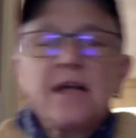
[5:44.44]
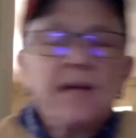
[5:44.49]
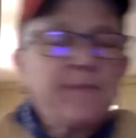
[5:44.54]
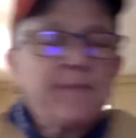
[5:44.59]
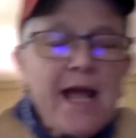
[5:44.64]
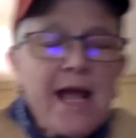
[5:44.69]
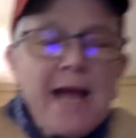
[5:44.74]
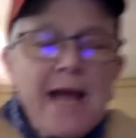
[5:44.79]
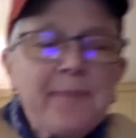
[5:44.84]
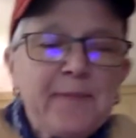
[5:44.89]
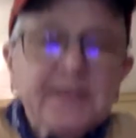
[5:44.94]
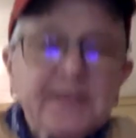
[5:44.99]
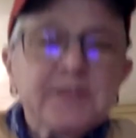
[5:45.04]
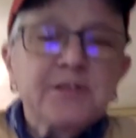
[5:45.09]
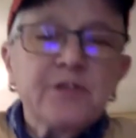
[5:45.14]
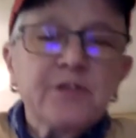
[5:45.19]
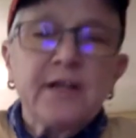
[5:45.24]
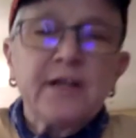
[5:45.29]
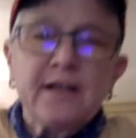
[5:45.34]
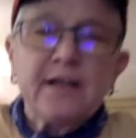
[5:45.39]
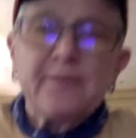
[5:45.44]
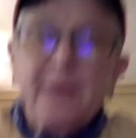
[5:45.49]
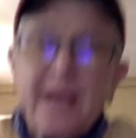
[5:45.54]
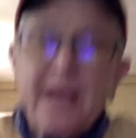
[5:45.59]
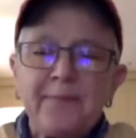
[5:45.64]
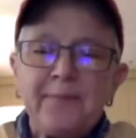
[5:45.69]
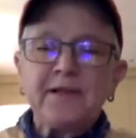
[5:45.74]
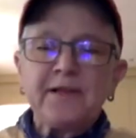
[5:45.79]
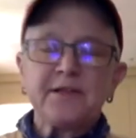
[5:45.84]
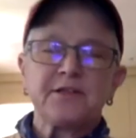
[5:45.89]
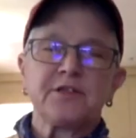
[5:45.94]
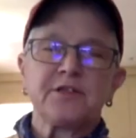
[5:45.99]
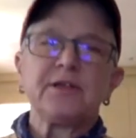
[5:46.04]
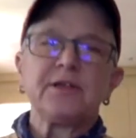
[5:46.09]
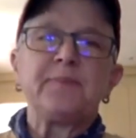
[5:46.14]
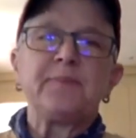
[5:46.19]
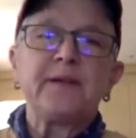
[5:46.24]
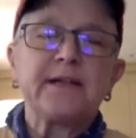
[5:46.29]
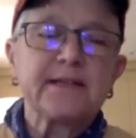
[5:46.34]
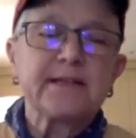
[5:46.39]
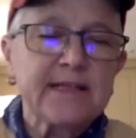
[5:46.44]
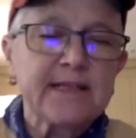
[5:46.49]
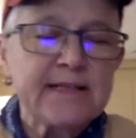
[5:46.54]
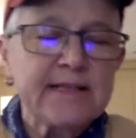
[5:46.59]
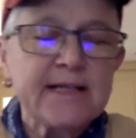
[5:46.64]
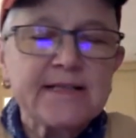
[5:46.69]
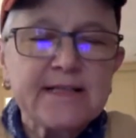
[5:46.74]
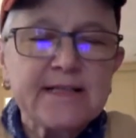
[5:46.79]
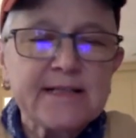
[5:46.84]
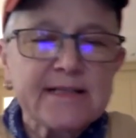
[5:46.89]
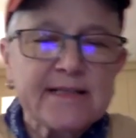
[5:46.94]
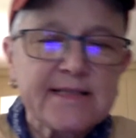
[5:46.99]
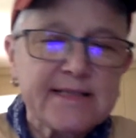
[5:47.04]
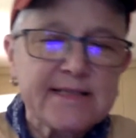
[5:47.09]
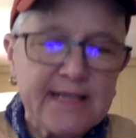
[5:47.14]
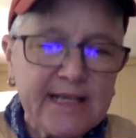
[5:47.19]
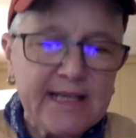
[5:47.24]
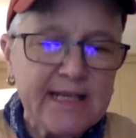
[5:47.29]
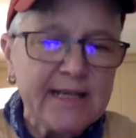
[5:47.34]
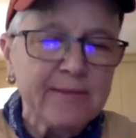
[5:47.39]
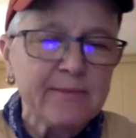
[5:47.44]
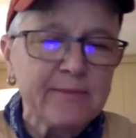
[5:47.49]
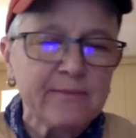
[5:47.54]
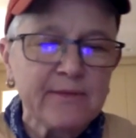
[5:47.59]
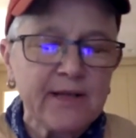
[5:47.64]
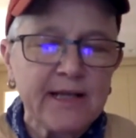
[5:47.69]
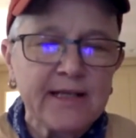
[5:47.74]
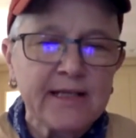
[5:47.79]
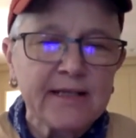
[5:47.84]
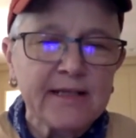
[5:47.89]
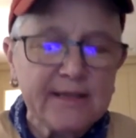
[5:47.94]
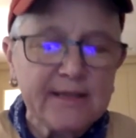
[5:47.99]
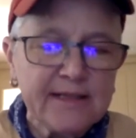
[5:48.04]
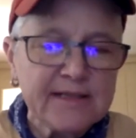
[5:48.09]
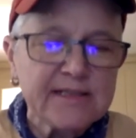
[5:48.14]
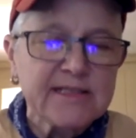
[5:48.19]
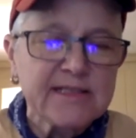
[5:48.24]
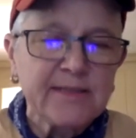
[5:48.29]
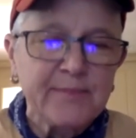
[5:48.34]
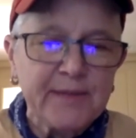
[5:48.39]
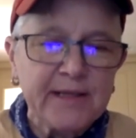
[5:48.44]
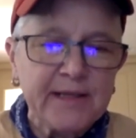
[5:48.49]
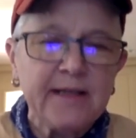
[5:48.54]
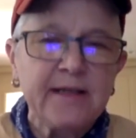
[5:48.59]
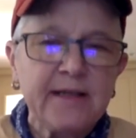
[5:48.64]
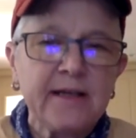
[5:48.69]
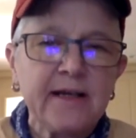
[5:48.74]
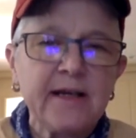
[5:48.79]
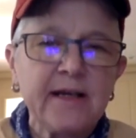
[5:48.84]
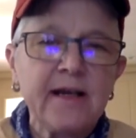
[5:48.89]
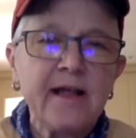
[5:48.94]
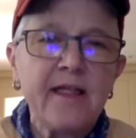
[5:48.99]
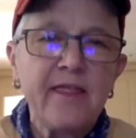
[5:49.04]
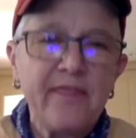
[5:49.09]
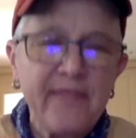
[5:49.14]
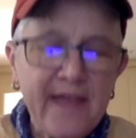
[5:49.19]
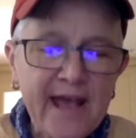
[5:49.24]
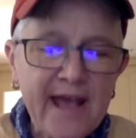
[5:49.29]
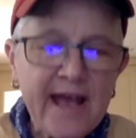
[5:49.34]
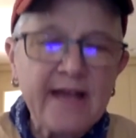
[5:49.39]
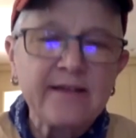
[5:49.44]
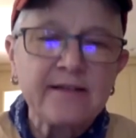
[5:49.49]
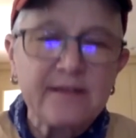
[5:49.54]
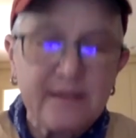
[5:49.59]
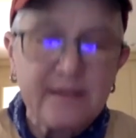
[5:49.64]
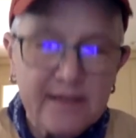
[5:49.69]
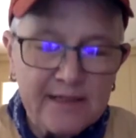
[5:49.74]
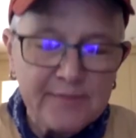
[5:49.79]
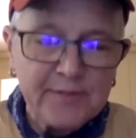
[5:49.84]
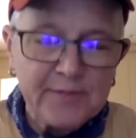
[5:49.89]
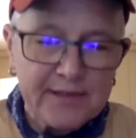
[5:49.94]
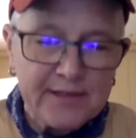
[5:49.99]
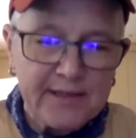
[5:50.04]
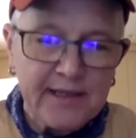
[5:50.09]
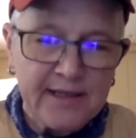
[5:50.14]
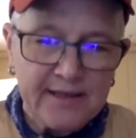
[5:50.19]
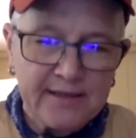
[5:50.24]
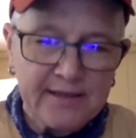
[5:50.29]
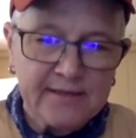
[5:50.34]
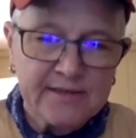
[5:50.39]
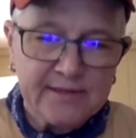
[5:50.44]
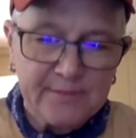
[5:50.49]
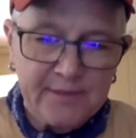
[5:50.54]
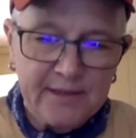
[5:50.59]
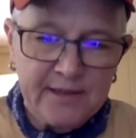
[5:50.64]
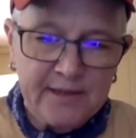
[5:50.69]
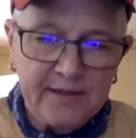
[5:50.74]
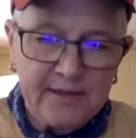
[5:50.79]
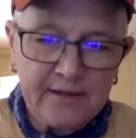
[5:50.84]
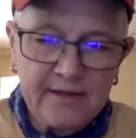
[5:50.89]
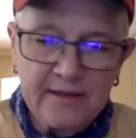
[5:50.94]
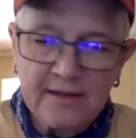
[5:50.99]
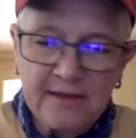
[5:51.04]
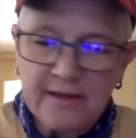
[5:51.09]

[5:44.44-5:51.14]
I'm happy to do it. I'm happy to do it because it doesn't seem like it needs to be that complicated to me.